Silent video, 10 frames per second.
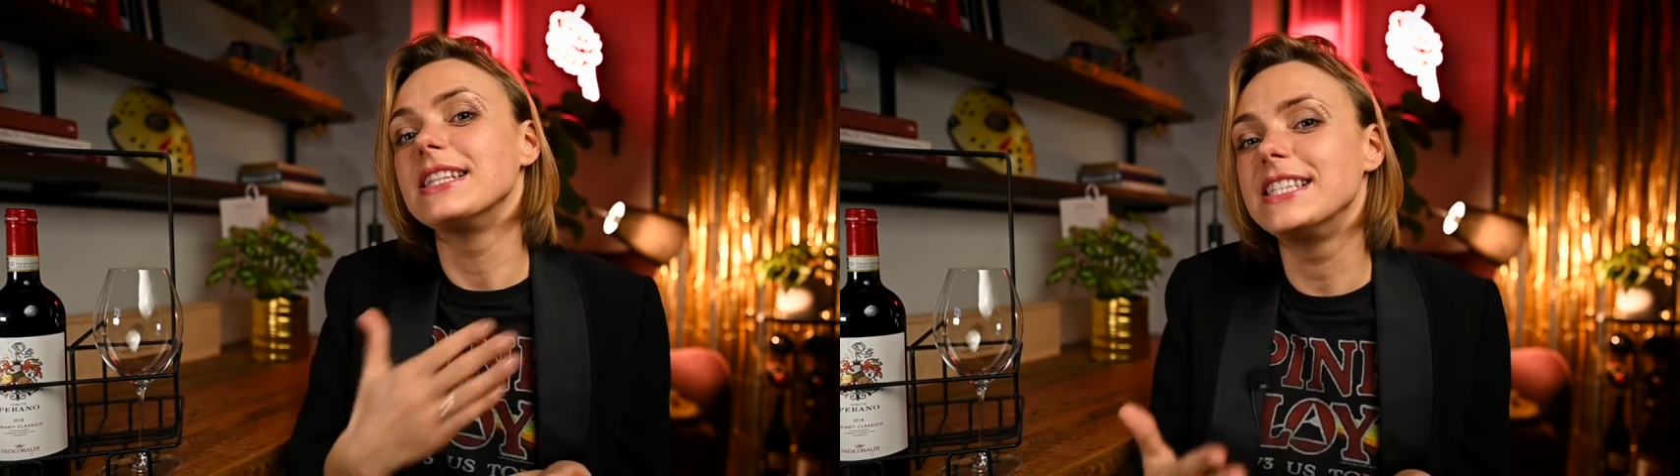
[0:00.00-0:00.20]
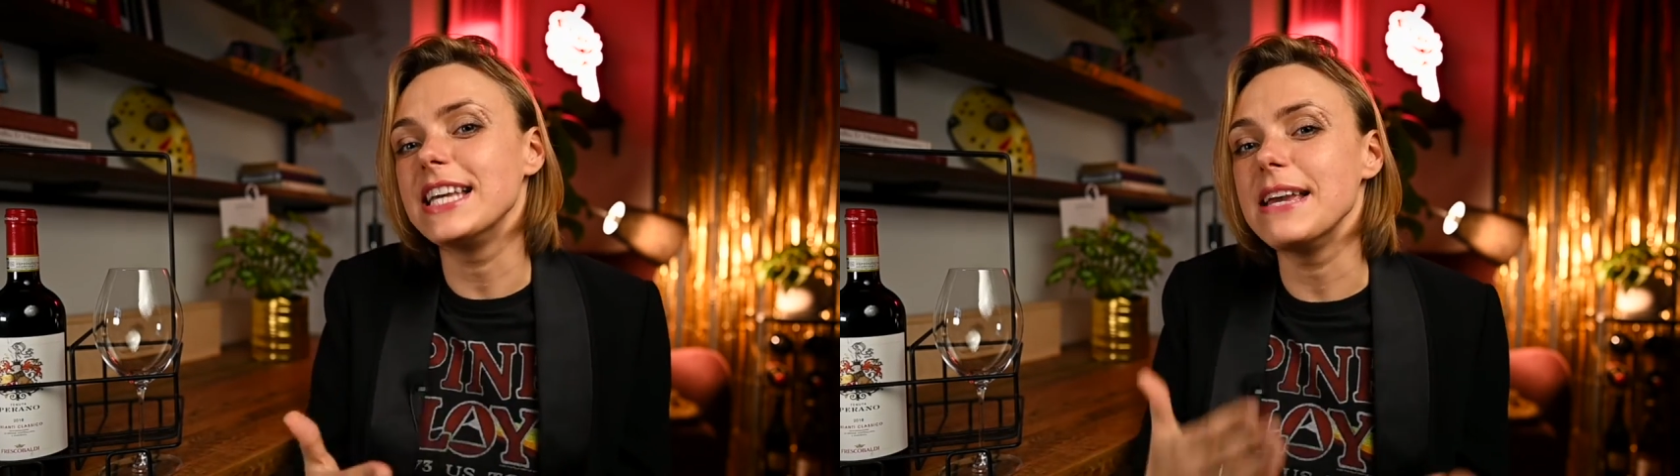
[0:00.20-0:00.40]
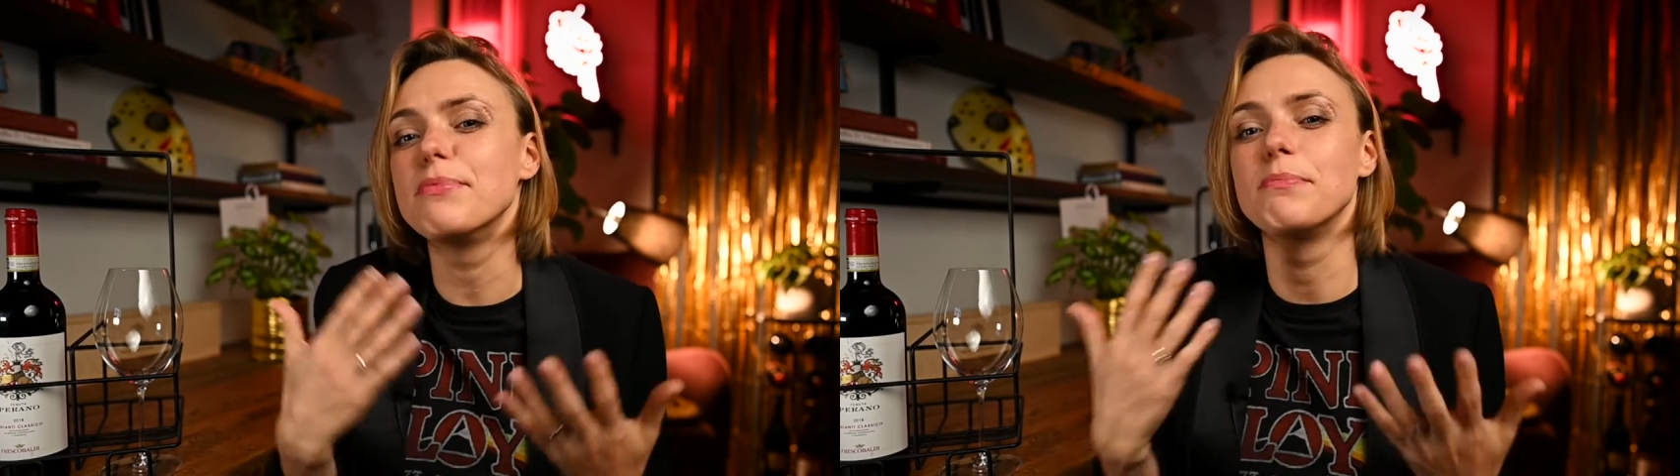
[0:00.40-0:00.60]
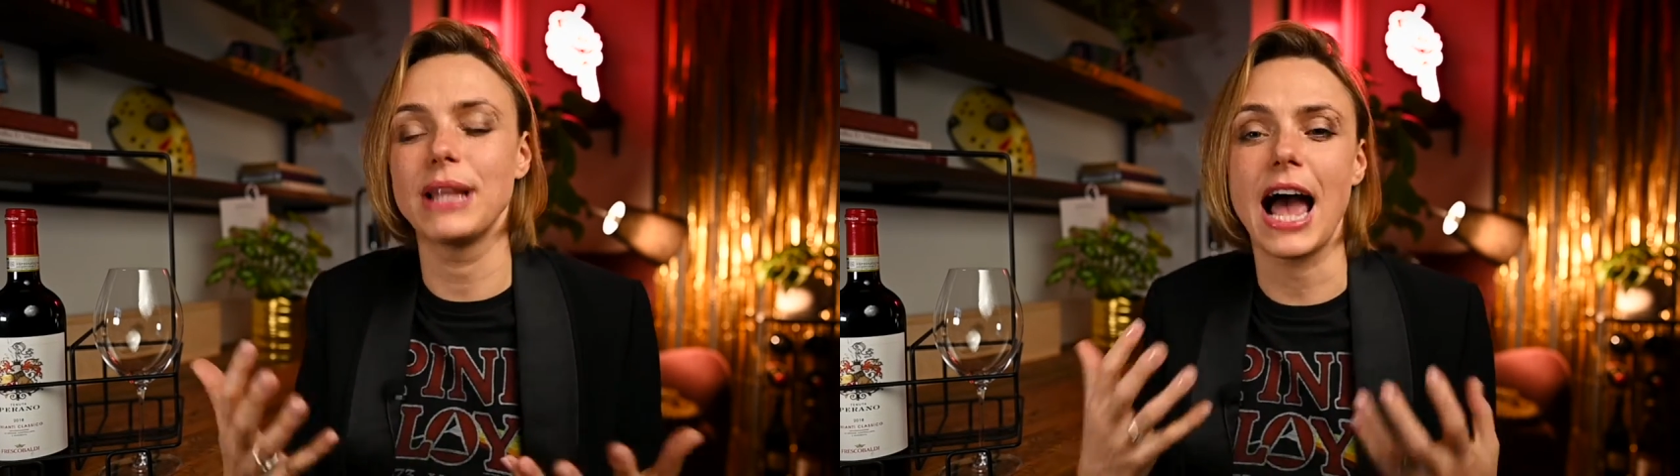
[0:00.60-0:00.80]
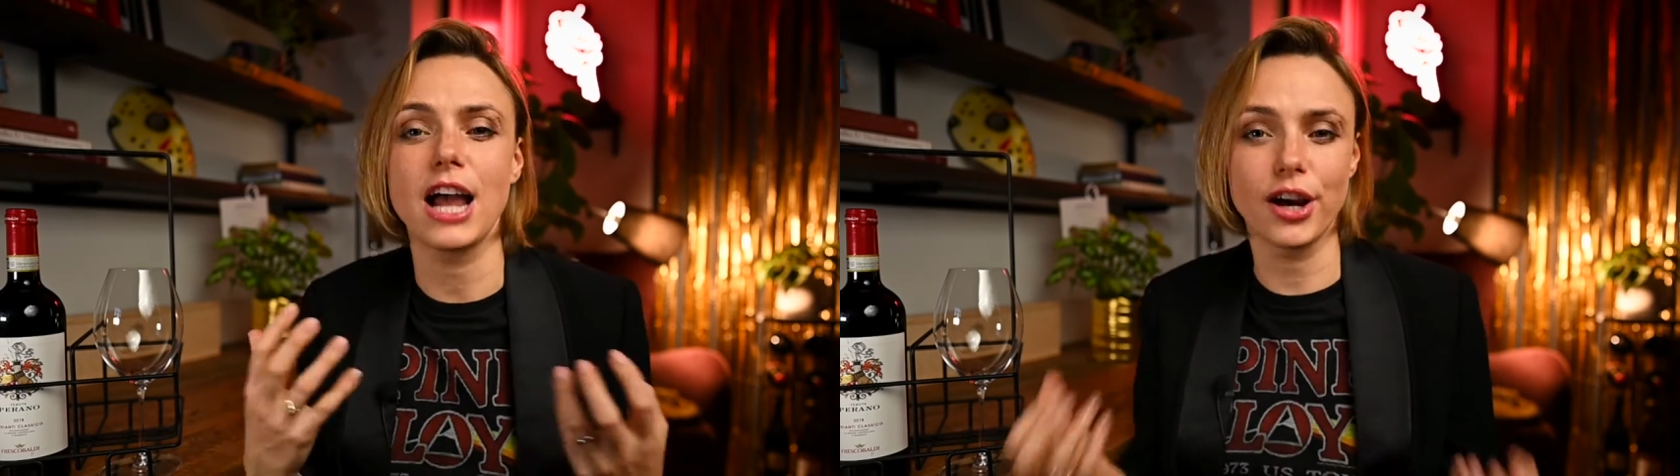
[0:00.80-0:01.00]
deep
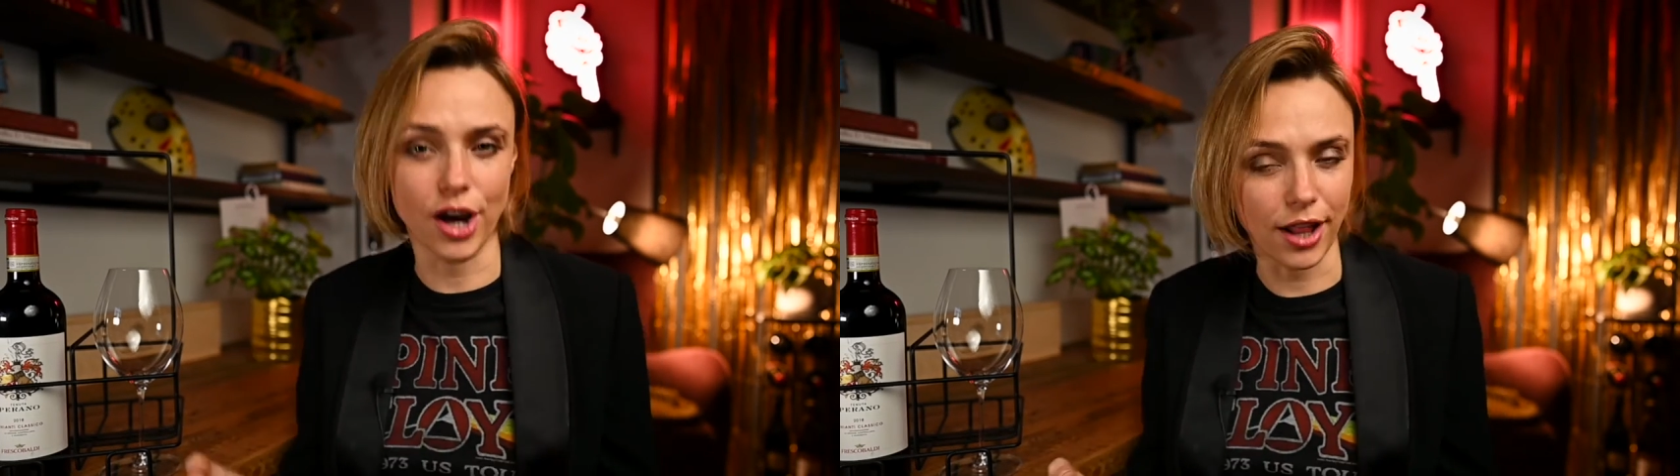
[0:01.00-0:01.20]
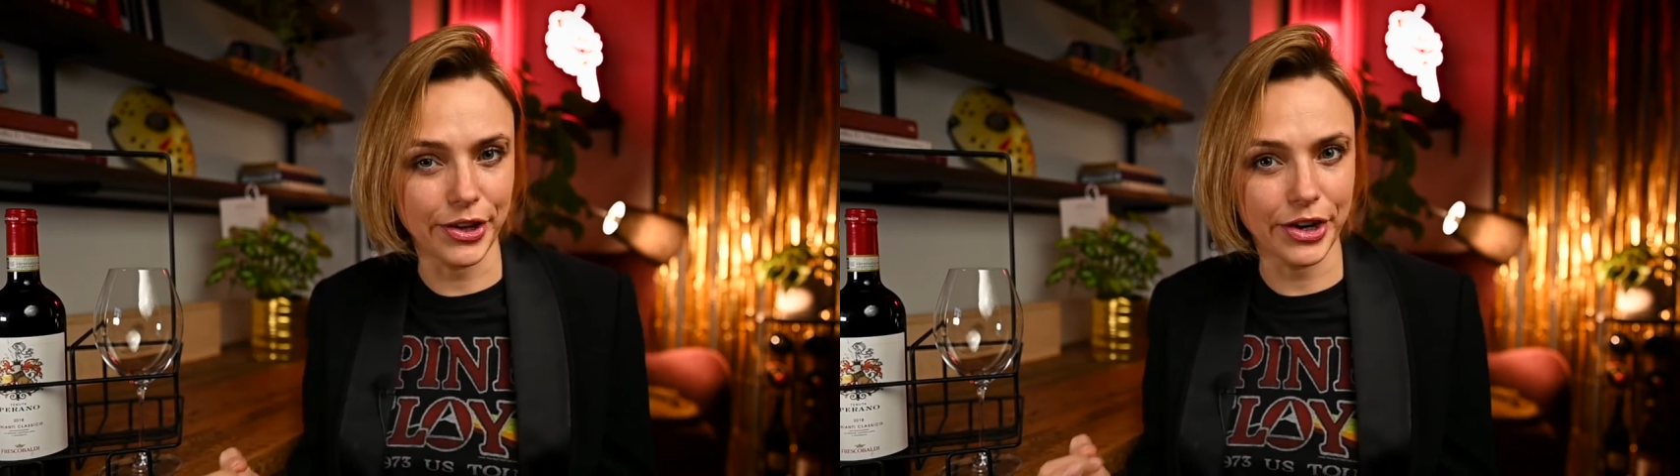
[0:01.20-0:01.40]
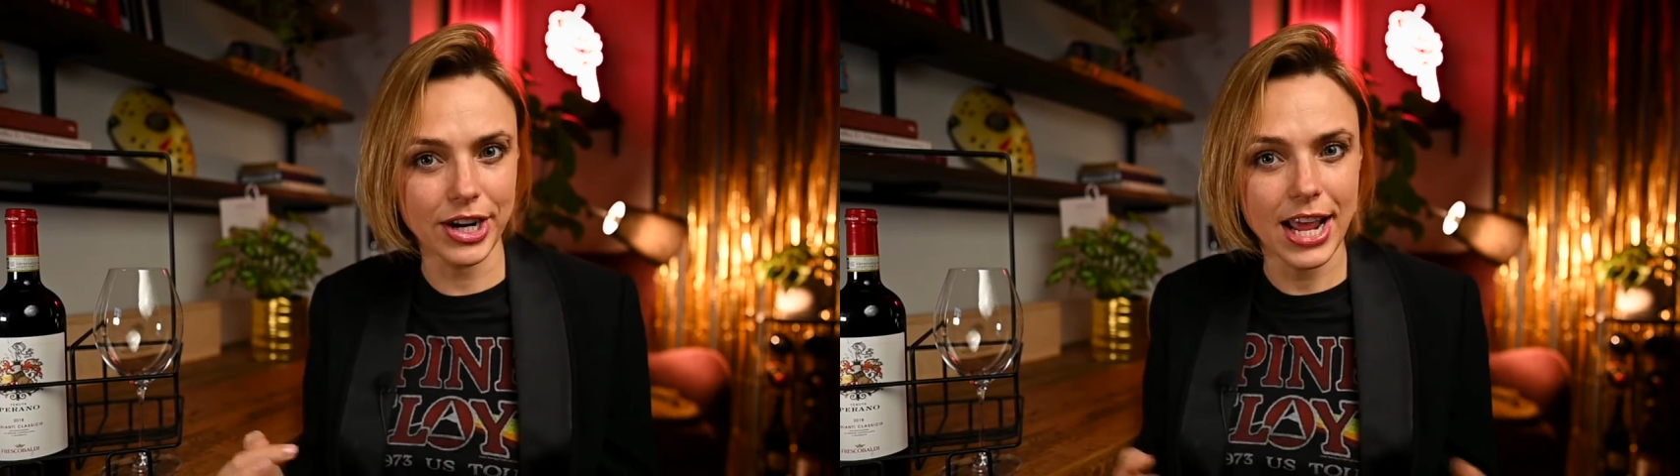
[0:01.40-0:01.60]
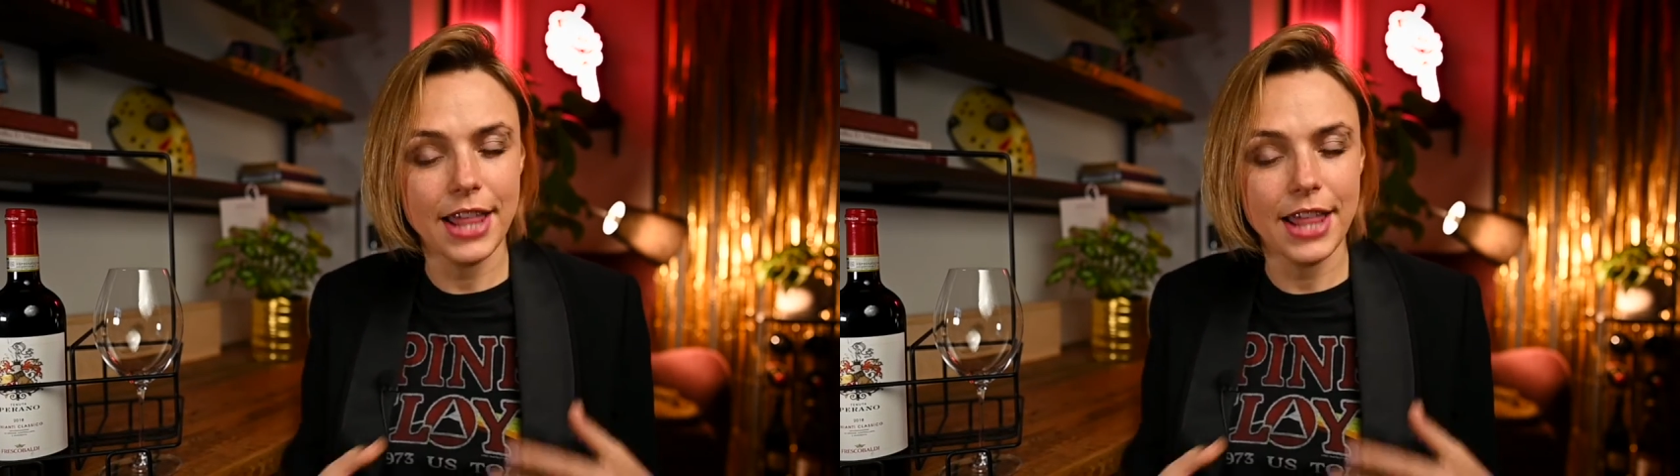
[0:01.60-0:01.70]
black color,